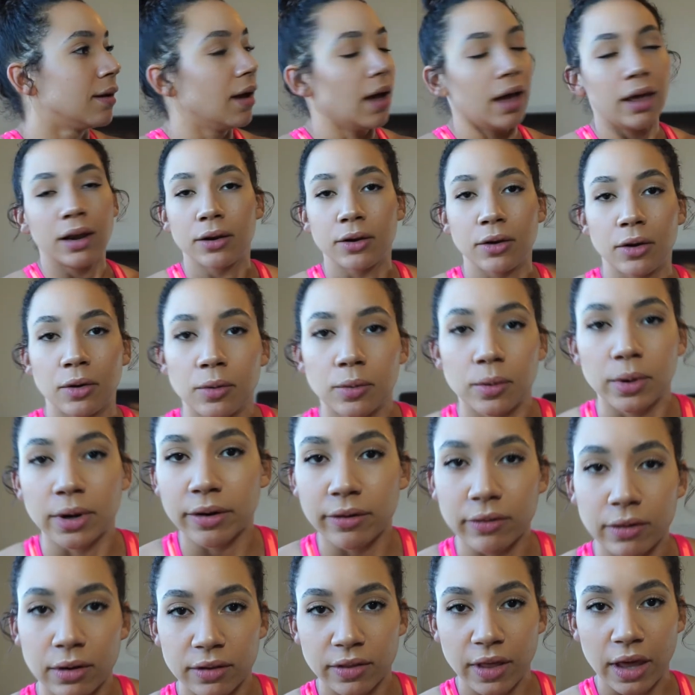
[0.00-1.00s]
I don't know,
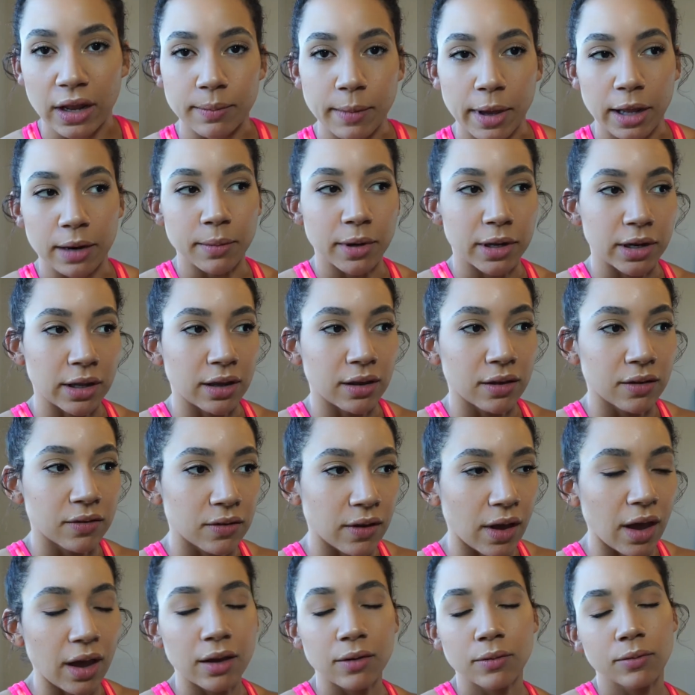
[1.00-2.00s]
whatever that amount of money is.
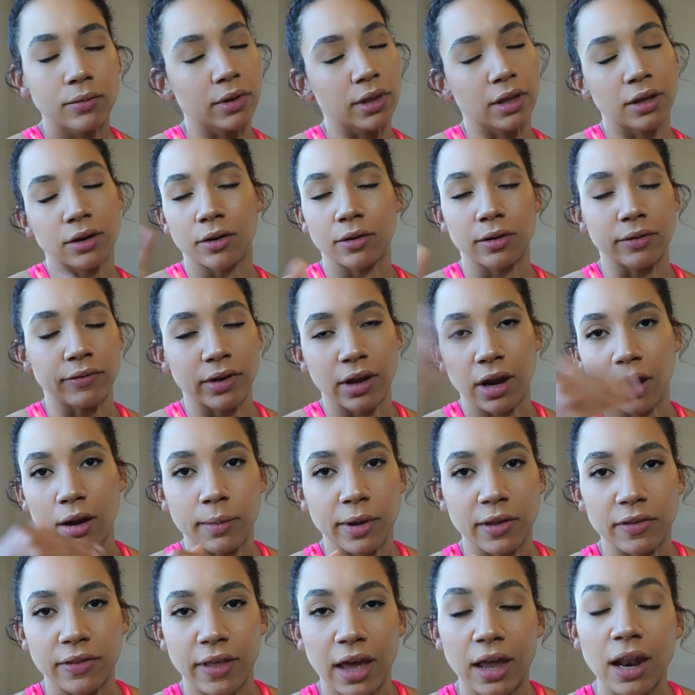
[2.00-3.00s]
I really don't even care
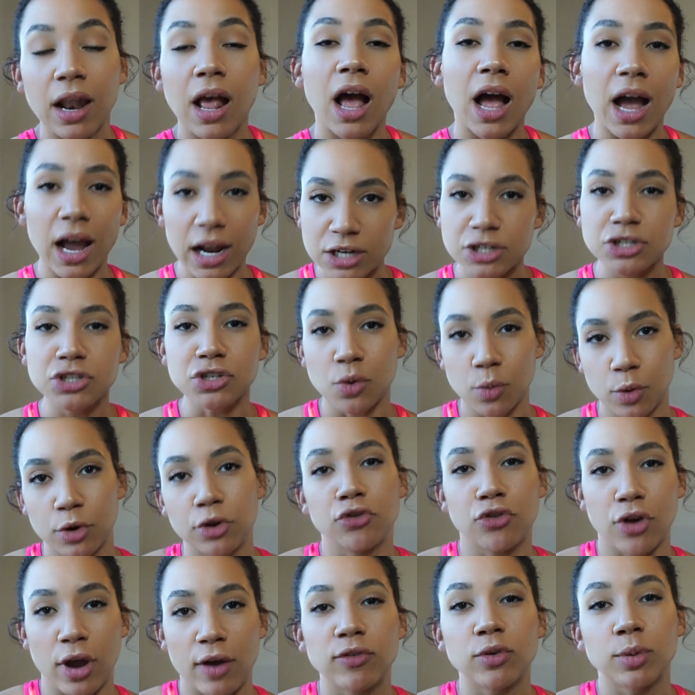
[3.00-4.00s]
about that. I just don't want
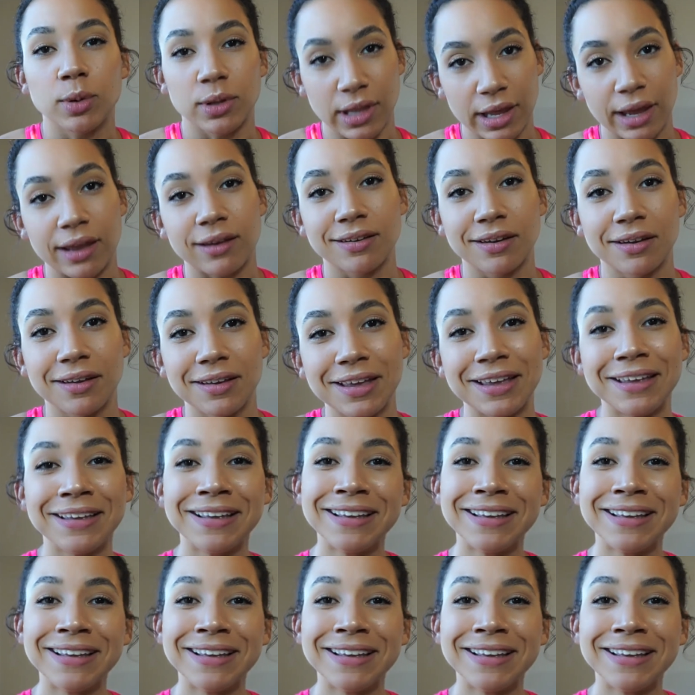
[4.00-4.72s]
to drive to Atlanta.